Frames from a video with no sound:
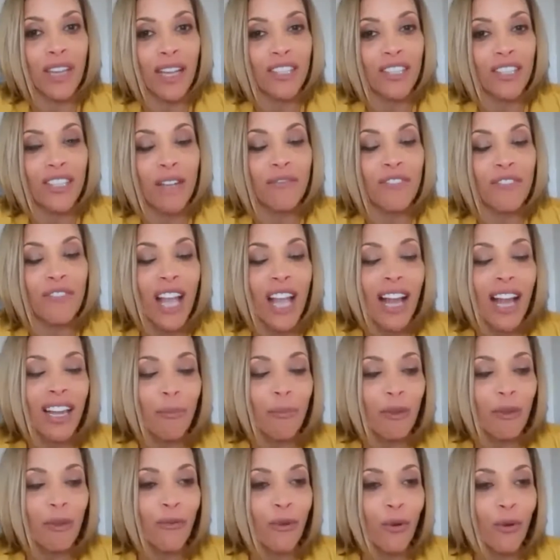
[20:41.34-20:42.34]
Chef Yala
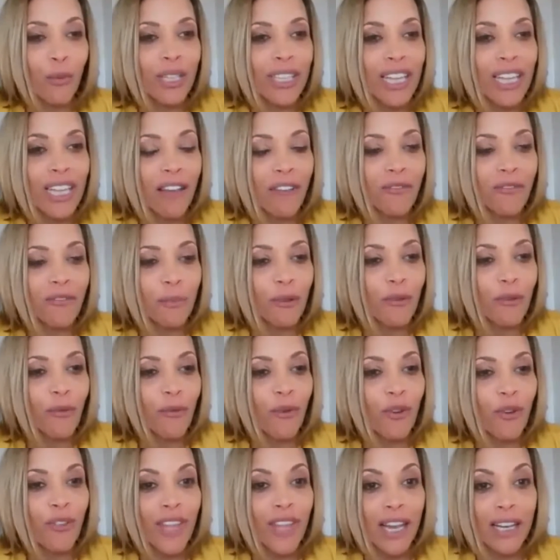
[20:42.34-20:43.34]
before we left
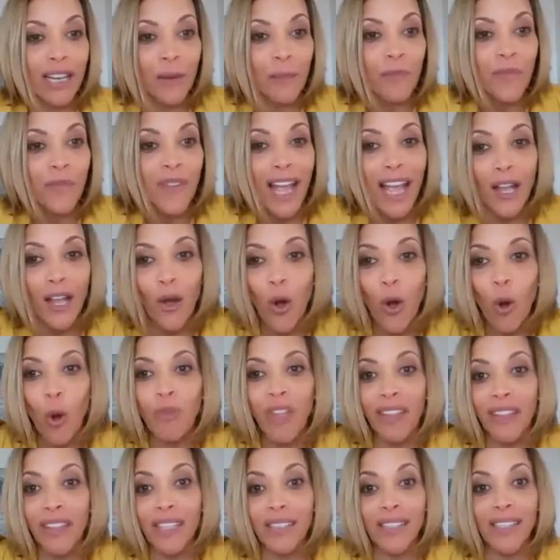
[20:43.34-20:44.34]
before that. I hope
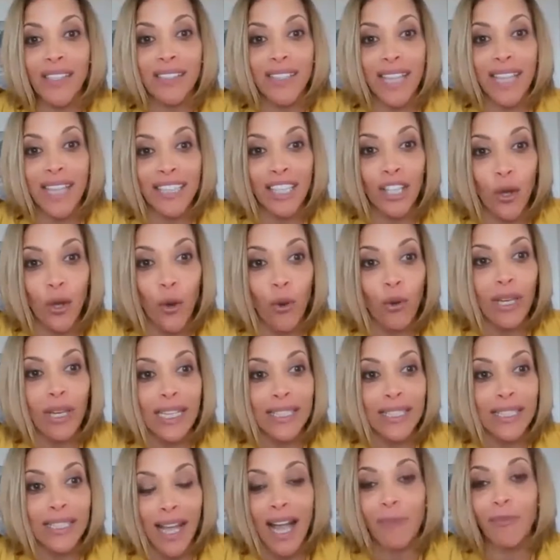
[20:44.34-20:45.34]
that this is not the
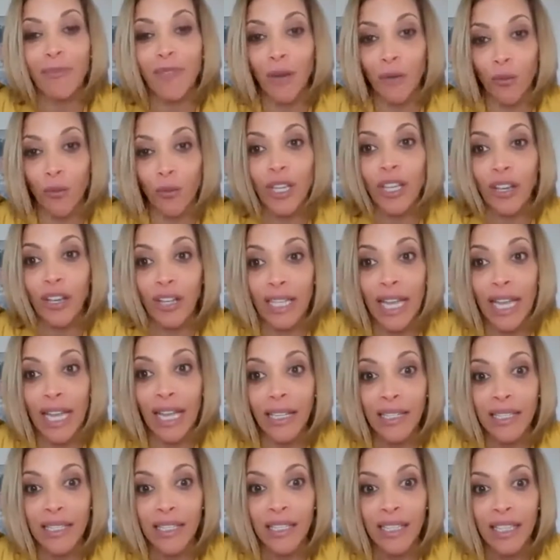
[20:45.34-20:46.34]
only time that we
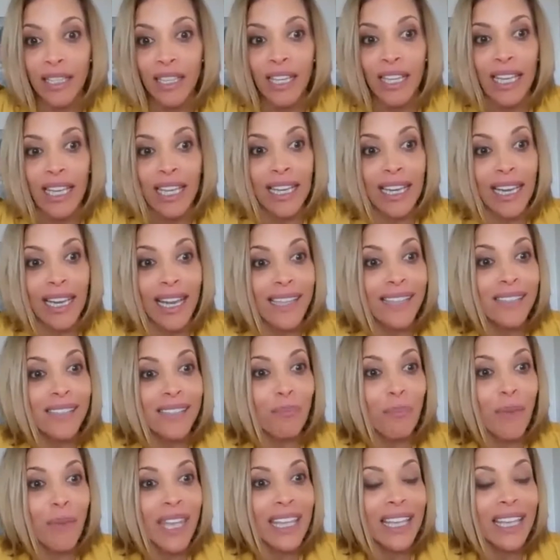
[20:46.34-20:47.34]
connect. Let's
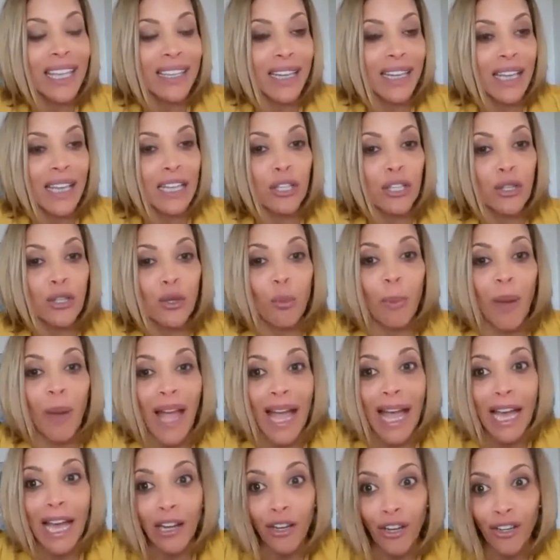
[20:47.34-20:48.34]
make it a new
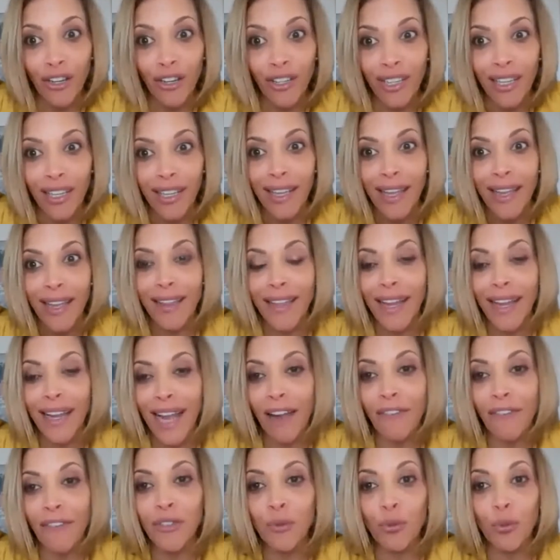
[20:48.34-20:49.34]
pattern that
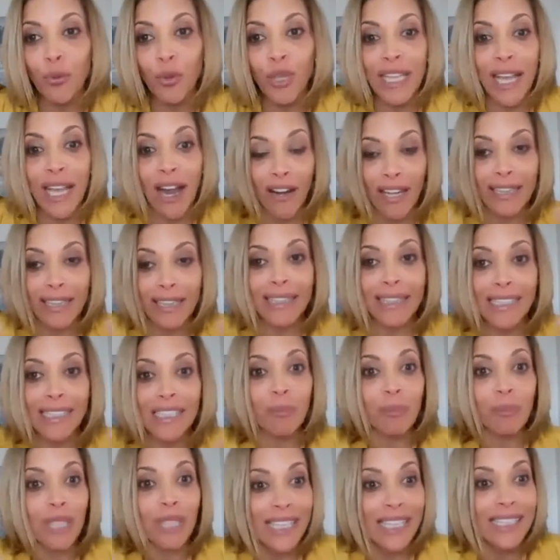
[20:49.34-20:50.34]
after we are in these
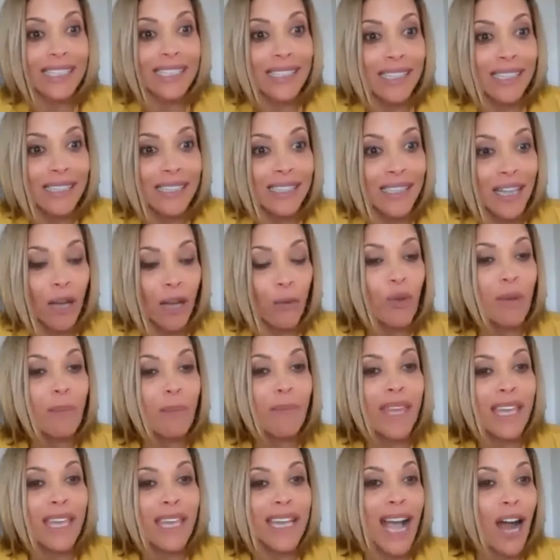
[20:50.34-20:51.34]
places that we
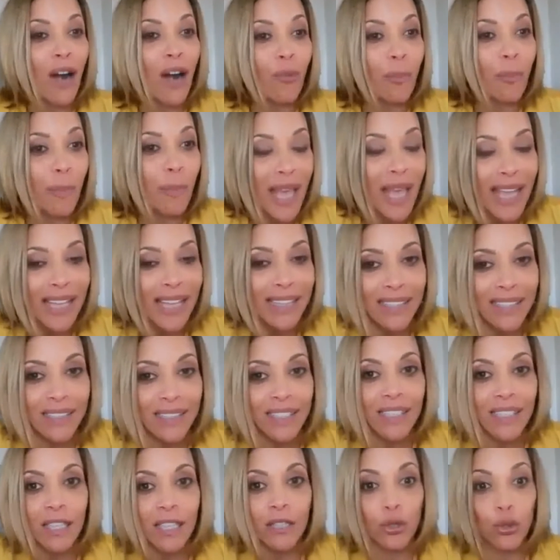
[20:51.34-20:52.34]
make our
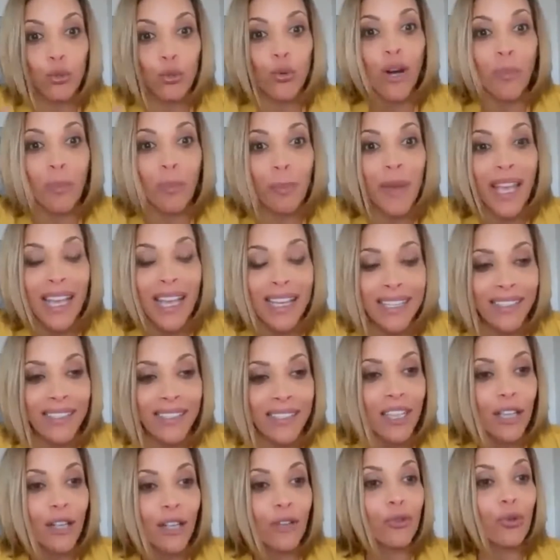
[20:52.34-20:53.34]
best, do our
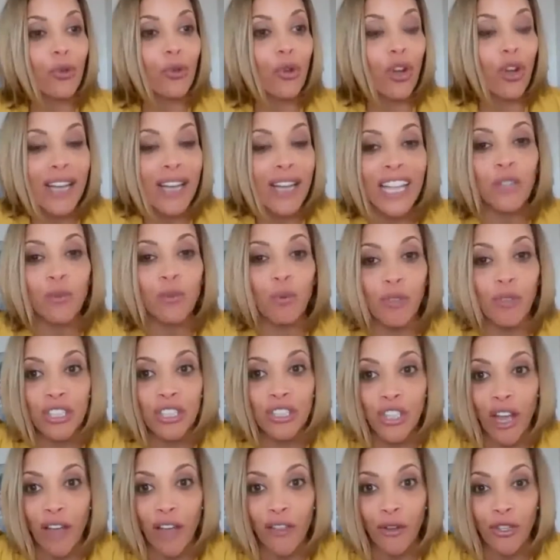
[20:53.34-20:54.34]
best to connect with
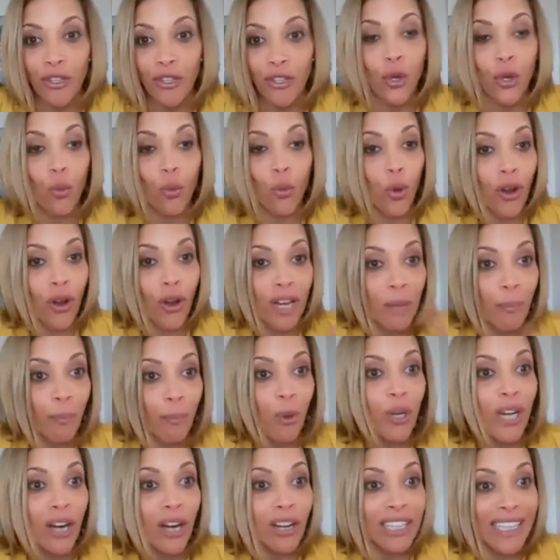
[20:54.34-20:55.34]
each other. So we're going to
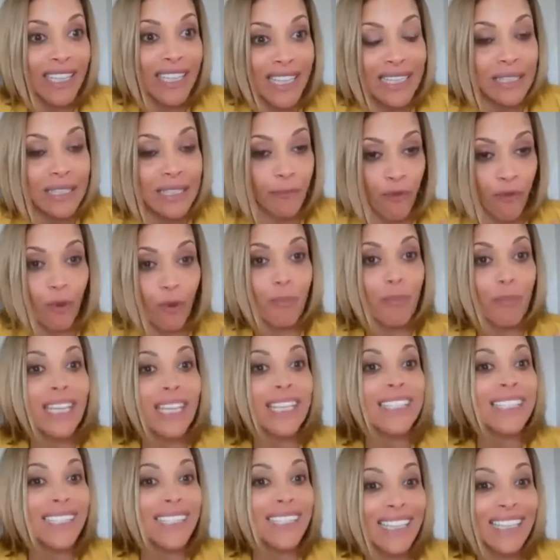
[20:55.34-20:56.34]
put our link, for me
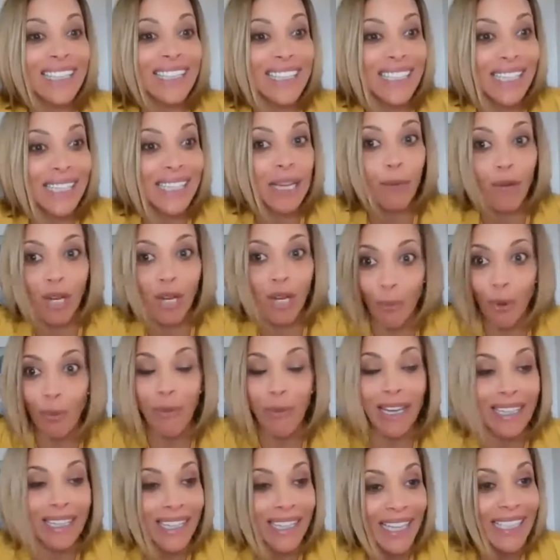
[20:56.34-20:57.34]
it's LinkedIn. I'm going to put
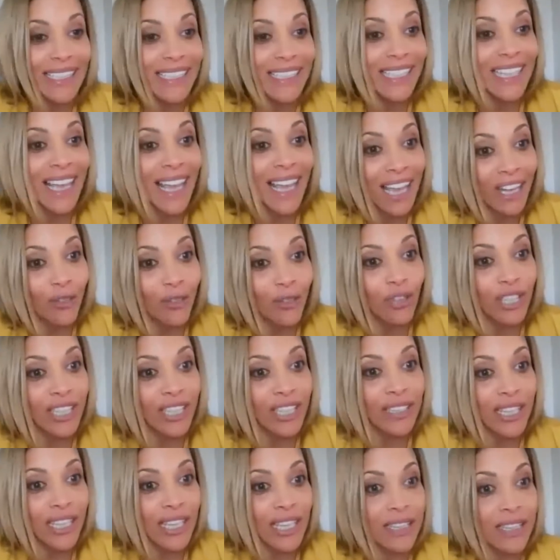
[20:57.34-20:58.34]
my LinkedIn handle
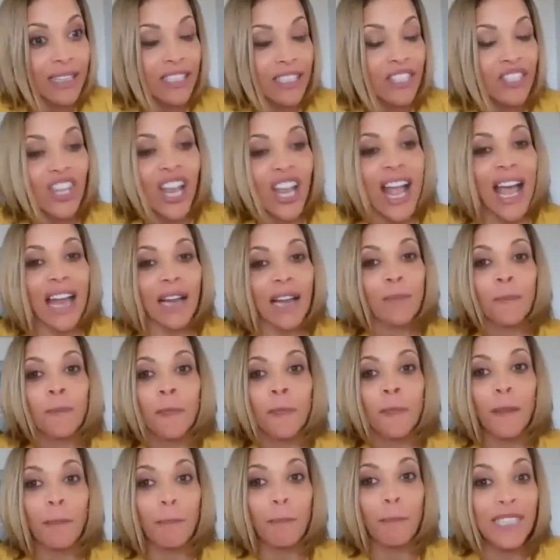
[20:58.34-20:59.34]
in the chat.
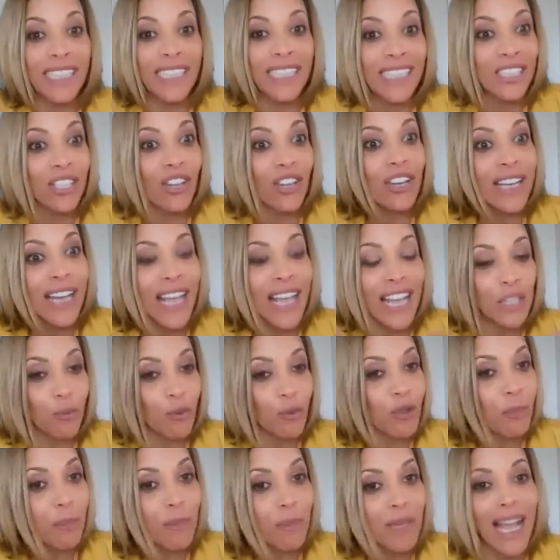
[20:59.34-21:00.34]
Please connect
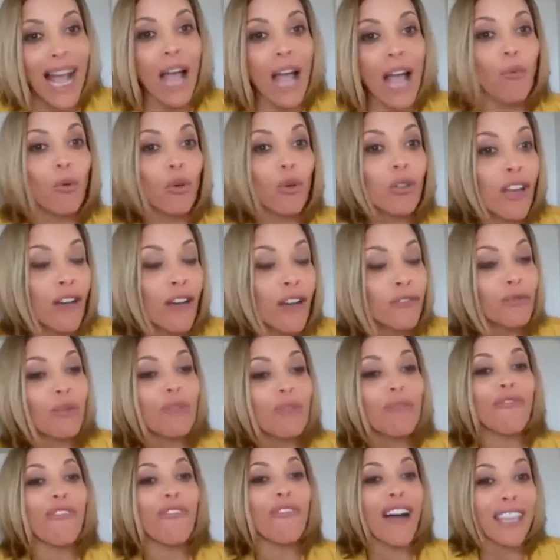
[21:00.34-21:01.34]
with me. I would love to
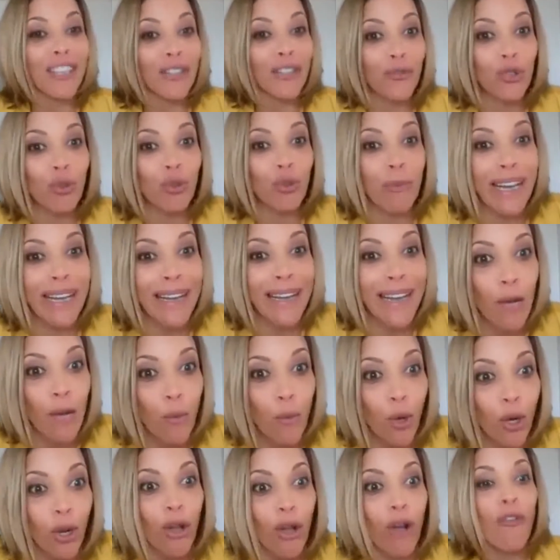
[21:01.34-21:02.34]
invite you to my
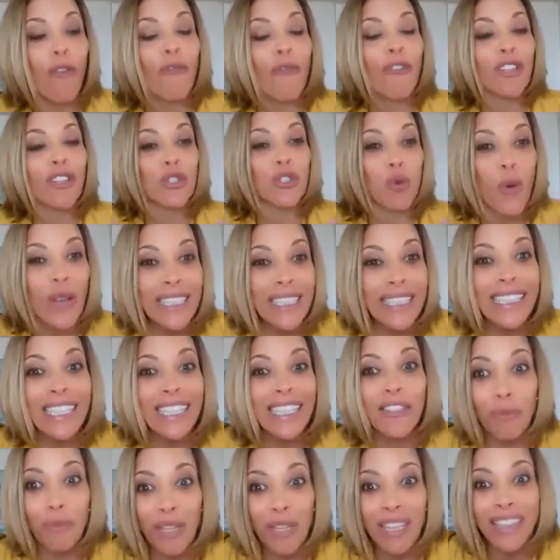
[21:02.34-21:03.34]
network of over
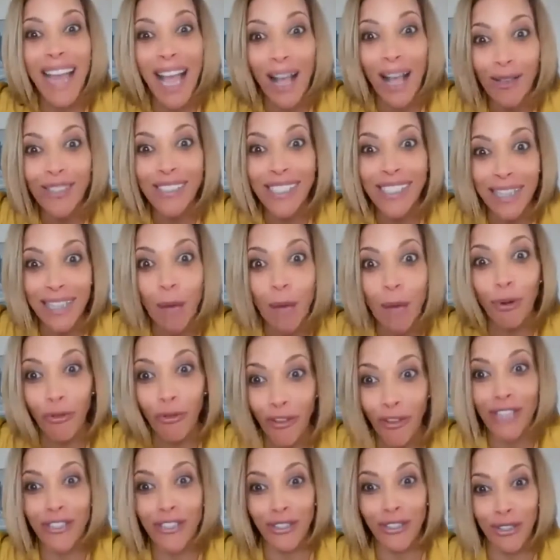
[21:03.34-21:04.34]
23,000
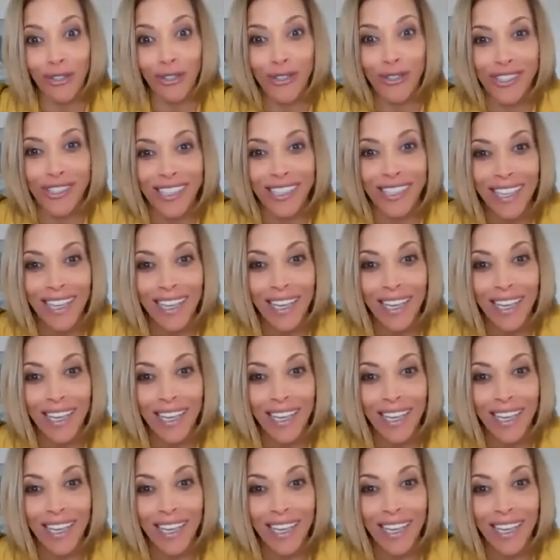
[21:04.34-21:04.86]
professionals.